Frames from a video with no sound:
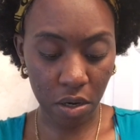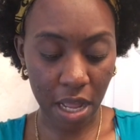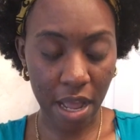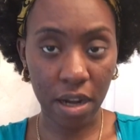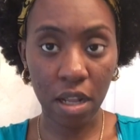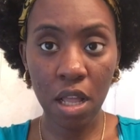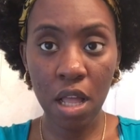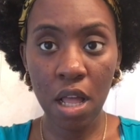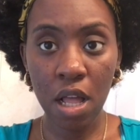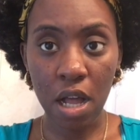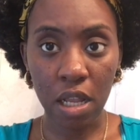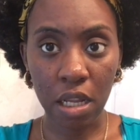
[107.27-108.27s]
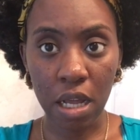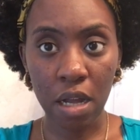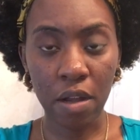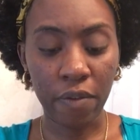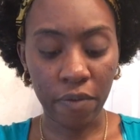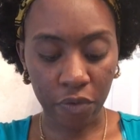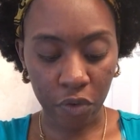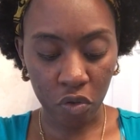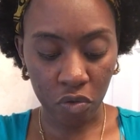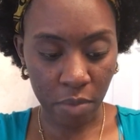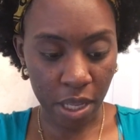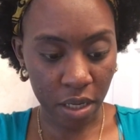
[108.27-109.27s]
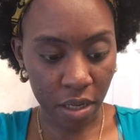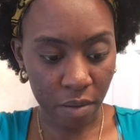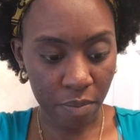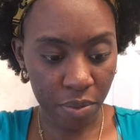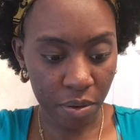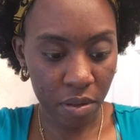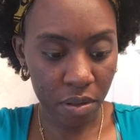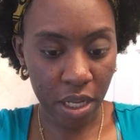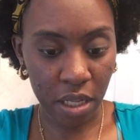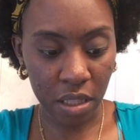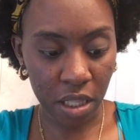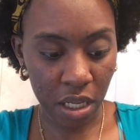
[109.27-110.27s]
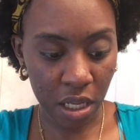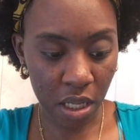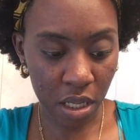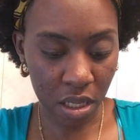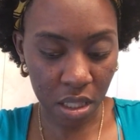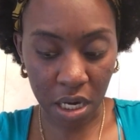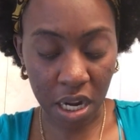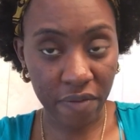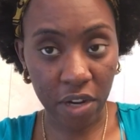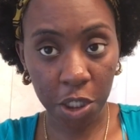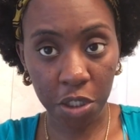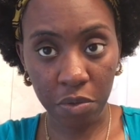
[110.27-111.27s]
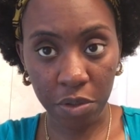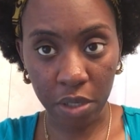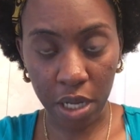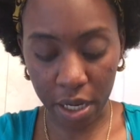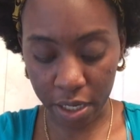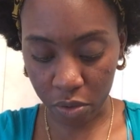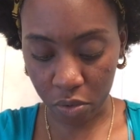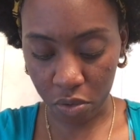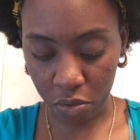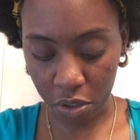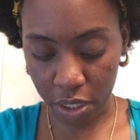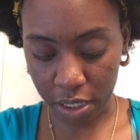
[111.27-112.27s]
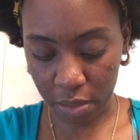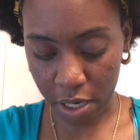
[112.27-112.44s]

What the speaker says: had a lot of new makeup lately that I have not shown you guys or told you guys